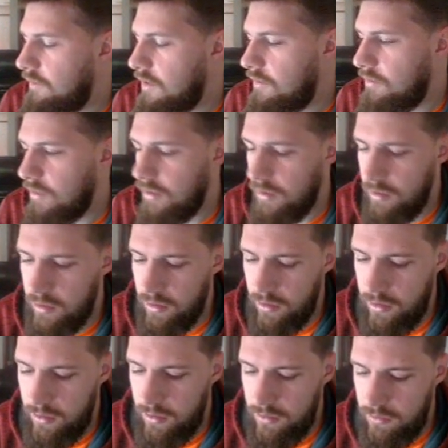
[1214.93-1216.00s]
we're
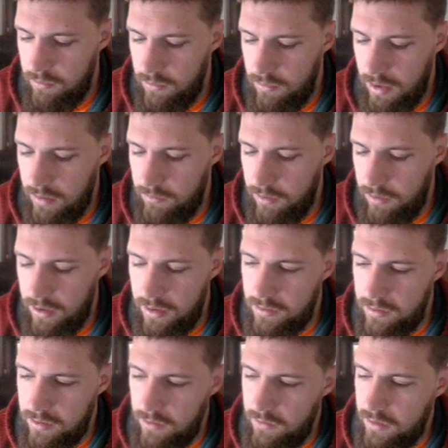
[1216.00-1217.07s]
making him for
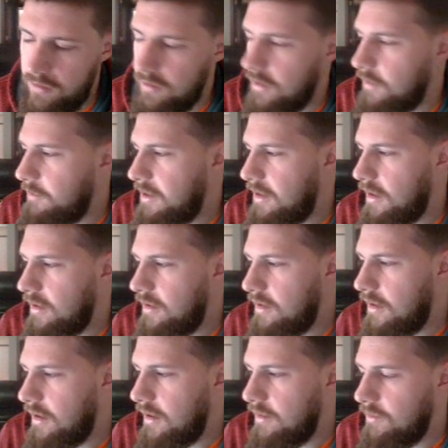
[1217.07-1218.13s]
87 and sell him at
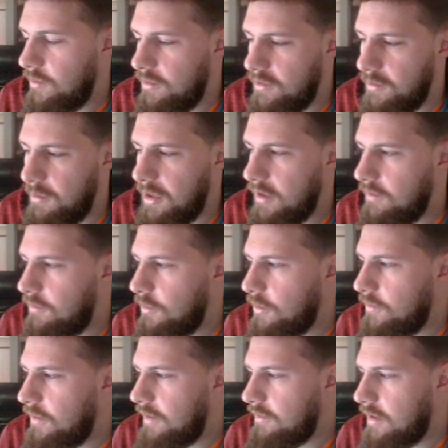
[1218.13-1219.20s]
99, we're still making 4
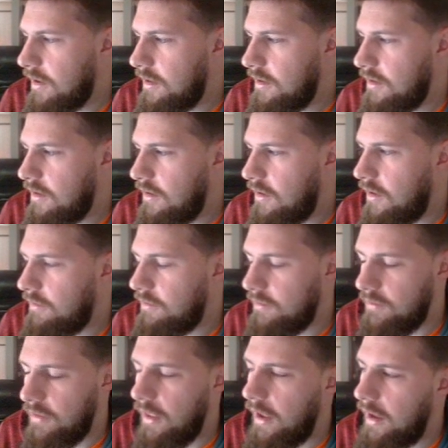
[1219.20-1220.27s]
or 5K off
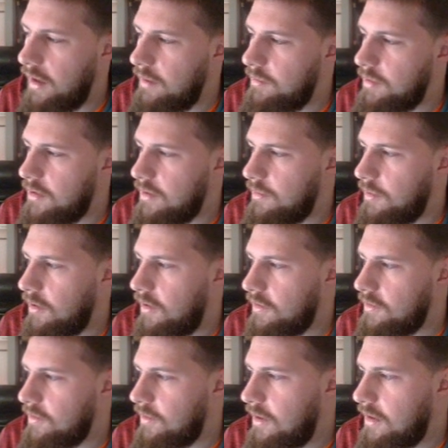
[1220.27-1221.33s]
of that. But then we're
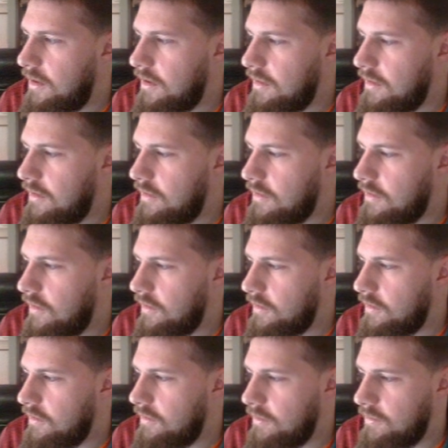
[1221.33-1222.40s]
also getting these
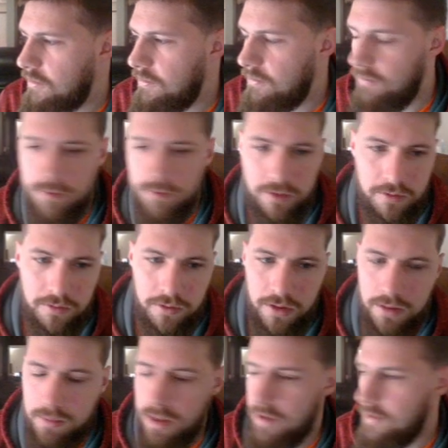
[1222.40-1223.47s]
cards for free
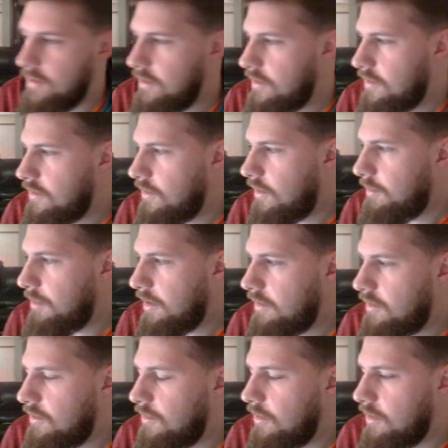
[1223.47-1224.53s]
basically. So I'm not too worried